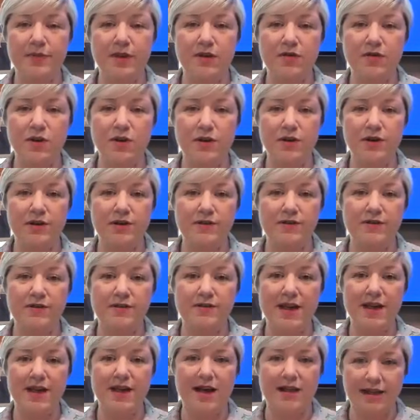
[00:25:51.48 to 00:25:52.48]
those
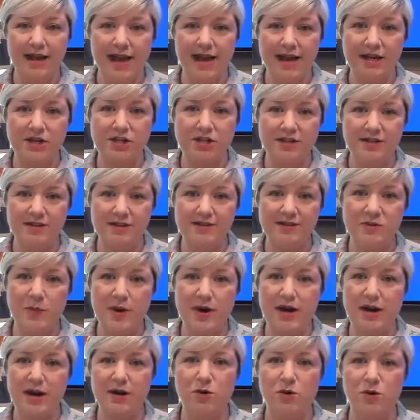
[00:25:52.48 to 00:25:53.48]
allegations,
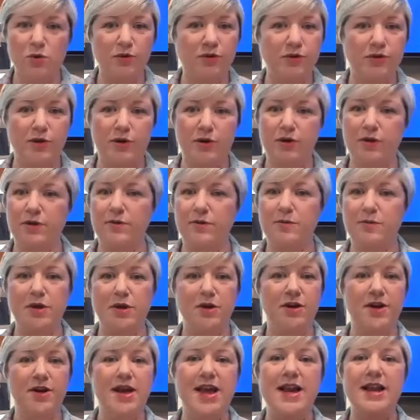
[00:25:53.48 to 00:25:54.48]
but also,
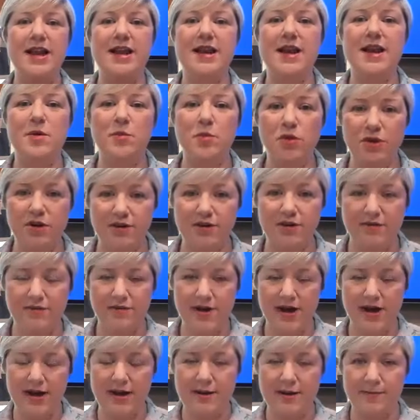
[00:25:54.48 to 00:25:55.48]
any number of
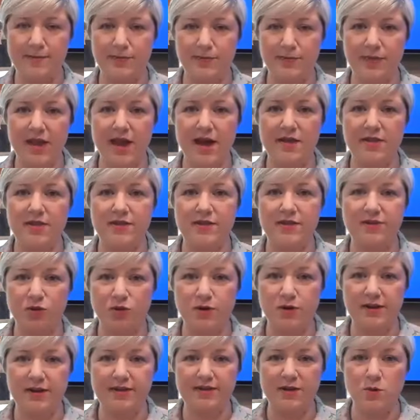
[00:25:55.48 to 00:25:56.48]
other
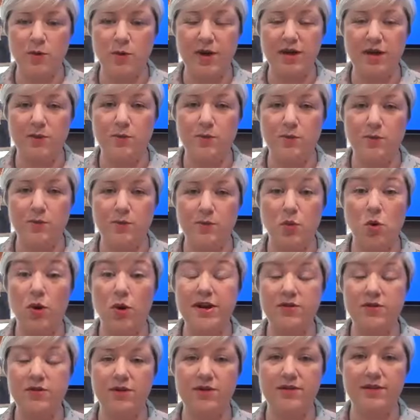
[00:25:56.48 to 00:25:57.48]
stories that we could point
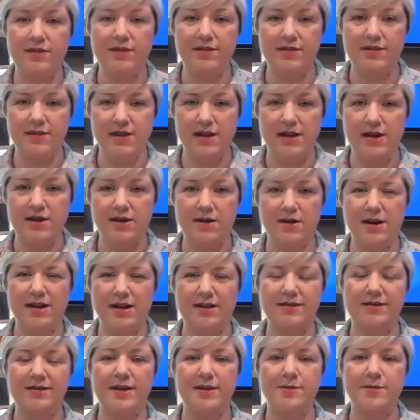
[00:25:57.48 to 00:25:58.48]
to this year,
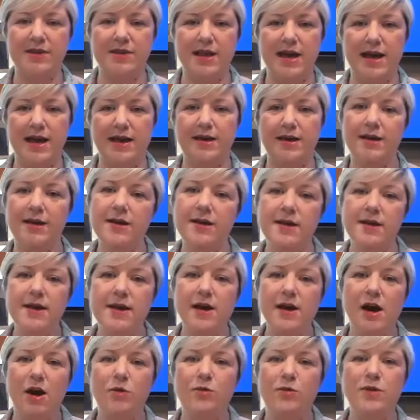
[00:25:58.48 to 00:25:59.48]
and seems like
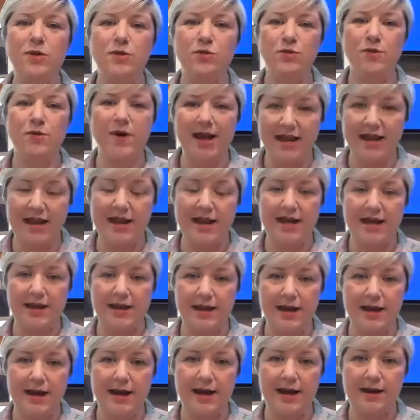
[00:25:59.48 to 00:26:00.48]
a real
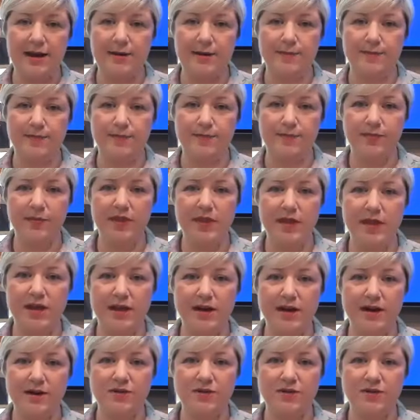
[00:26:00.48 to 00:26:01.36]
reckoning that